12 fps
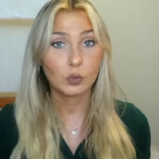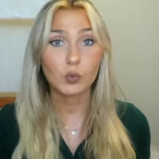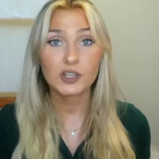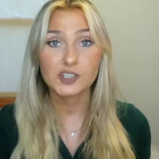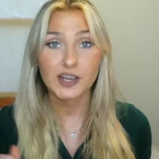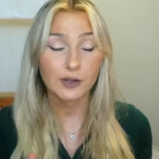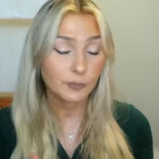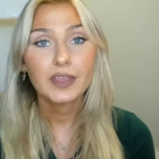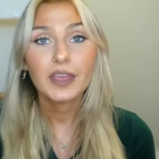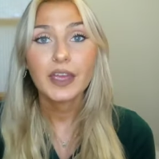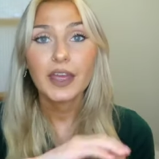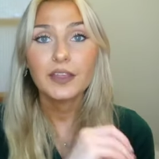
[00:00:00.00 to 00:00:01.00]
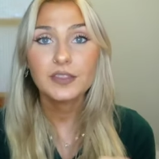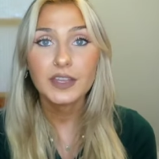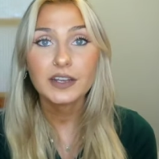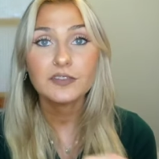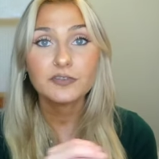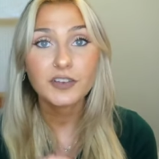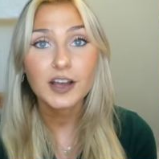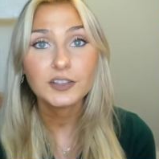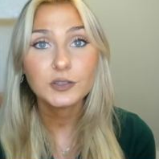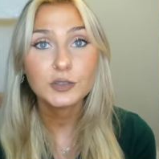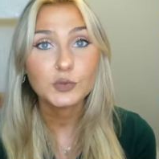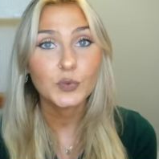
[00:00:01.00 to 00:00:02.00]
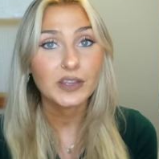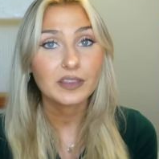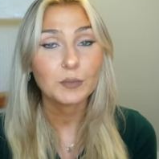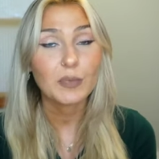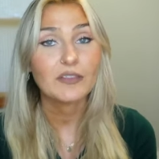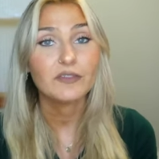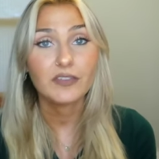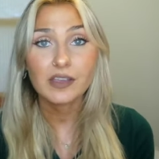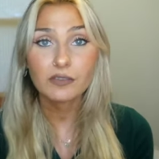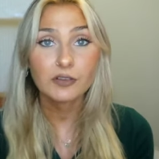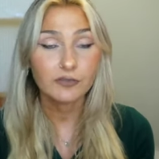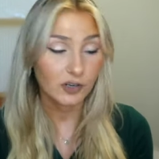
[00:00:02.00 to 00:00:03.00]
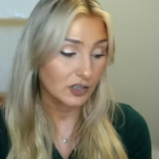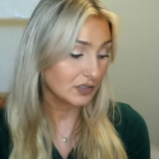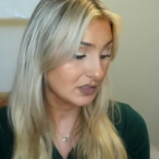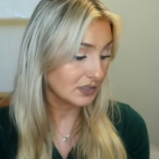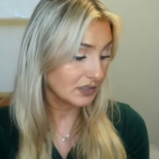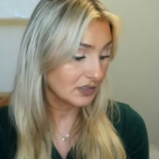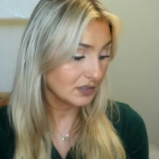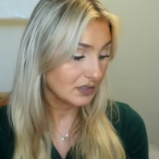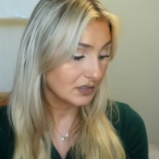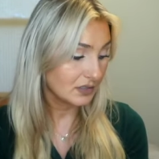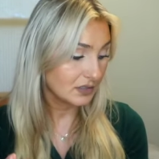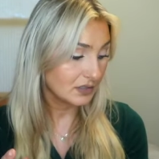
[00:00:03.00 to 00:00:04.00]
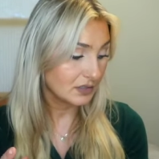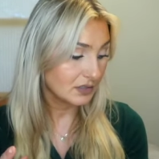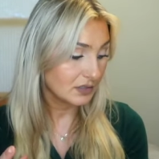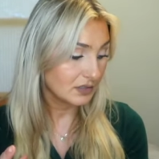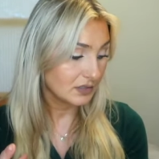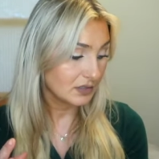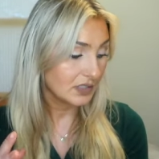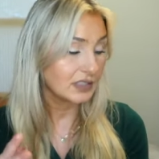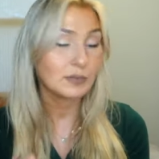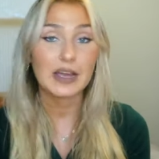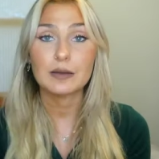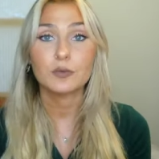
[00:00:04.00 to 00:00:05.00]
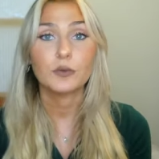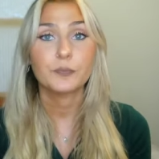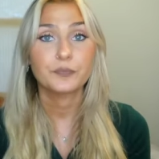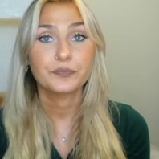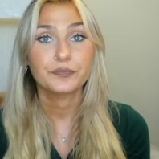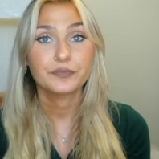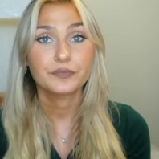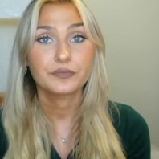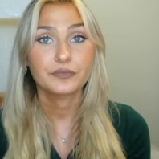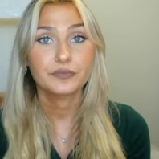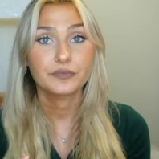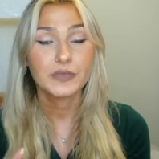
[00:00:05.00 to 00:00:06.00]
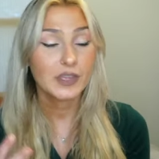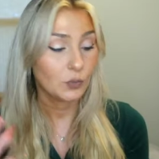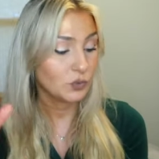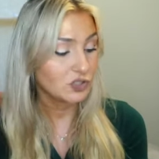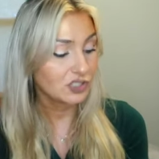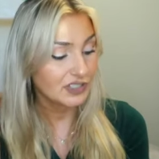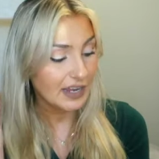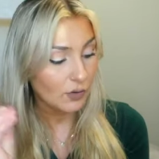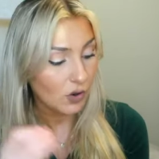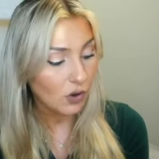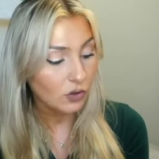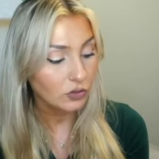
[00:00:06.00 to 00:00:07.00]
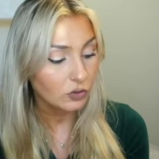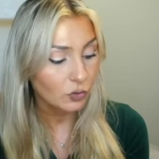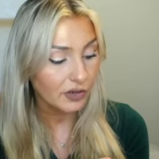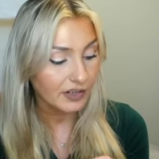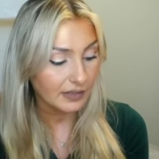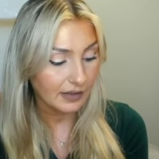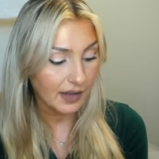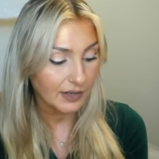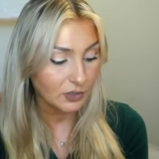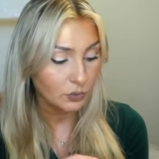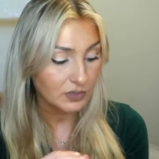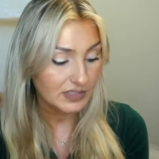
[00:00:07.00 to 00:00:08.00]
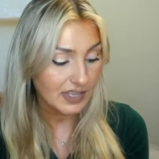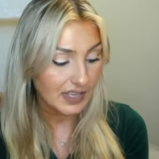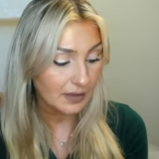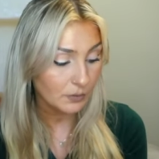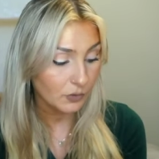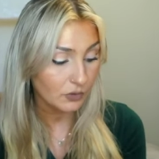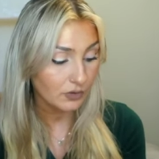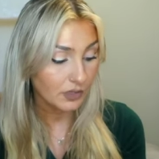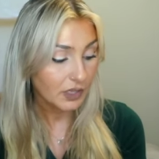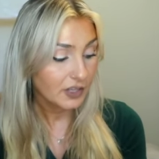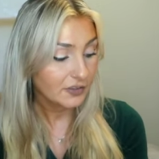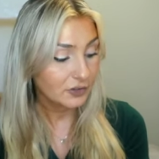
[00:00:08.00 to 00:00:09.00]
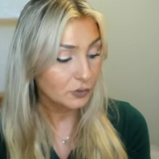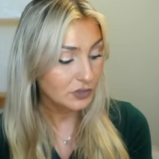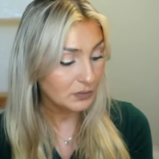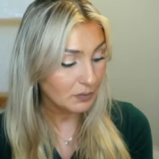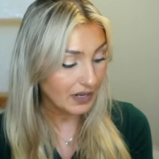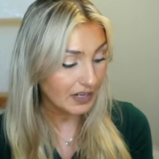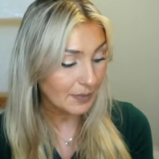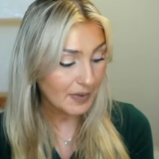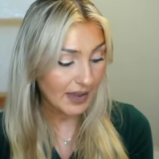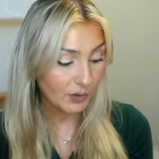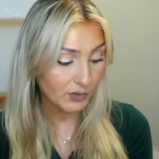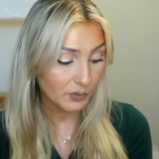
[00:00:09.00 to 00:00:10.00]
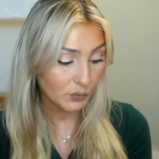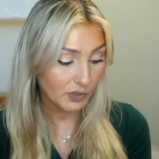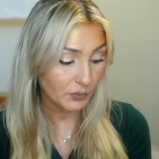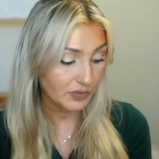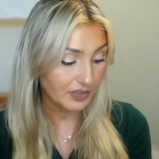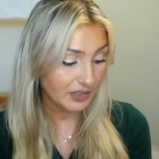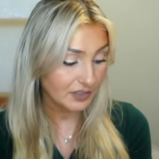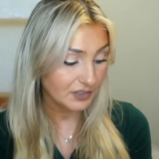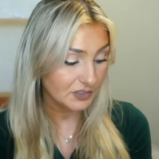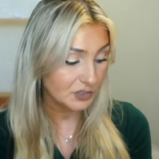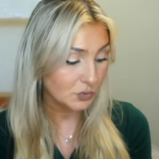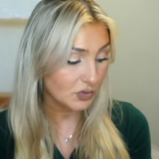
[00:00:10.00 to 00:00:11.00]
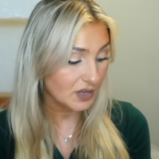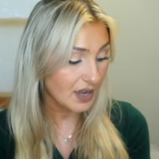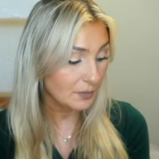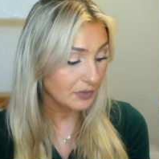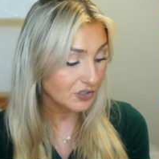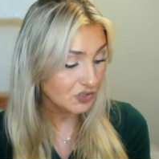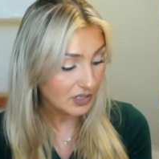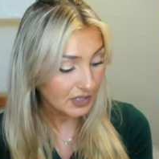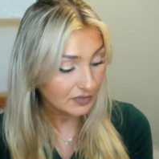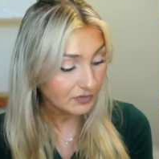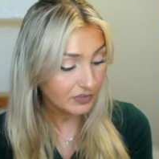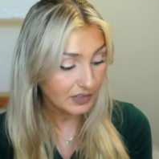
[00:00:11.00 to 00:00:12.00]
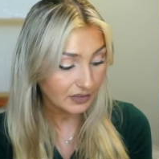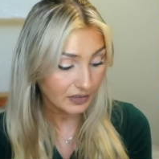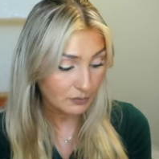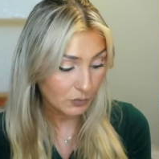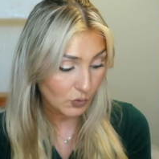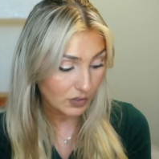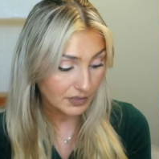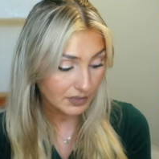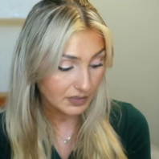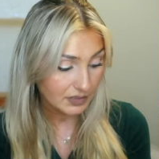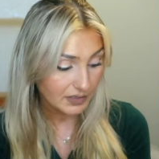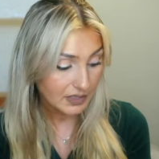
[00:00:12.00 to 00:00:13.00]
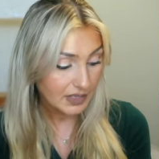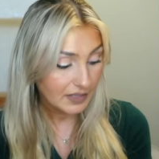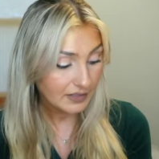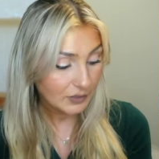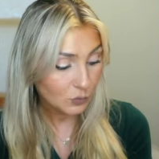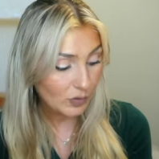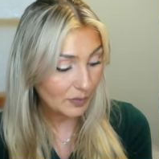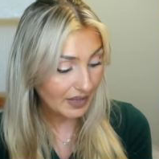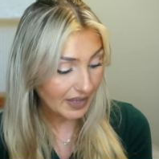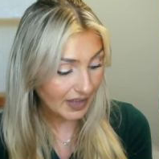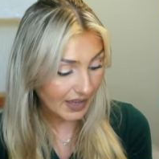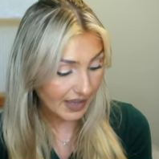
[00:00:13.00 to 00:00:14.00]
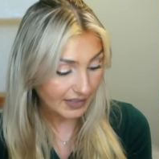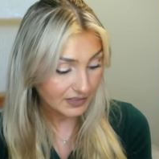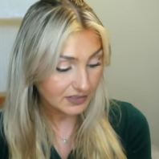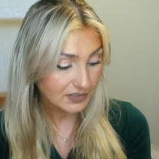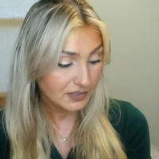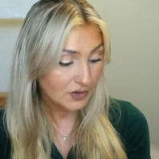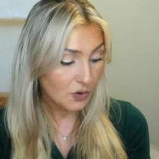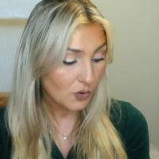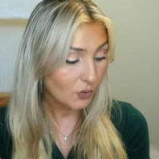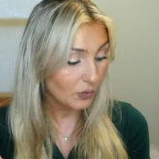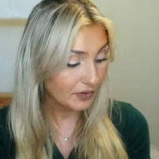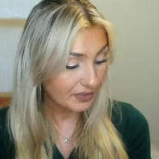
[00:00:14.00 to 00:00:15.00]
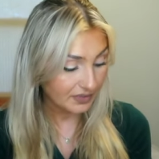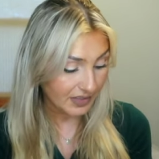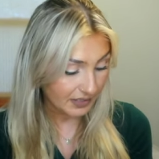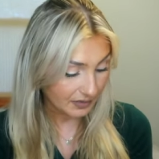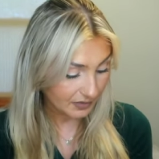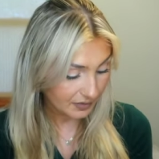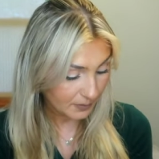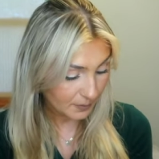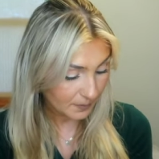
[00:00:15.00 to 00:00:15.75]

watch out. And then it follows with my favorite verse in the Bible, which is now all glory to God who is able through his mighty power at work within us to accomplish infinitely more than we might ask or think.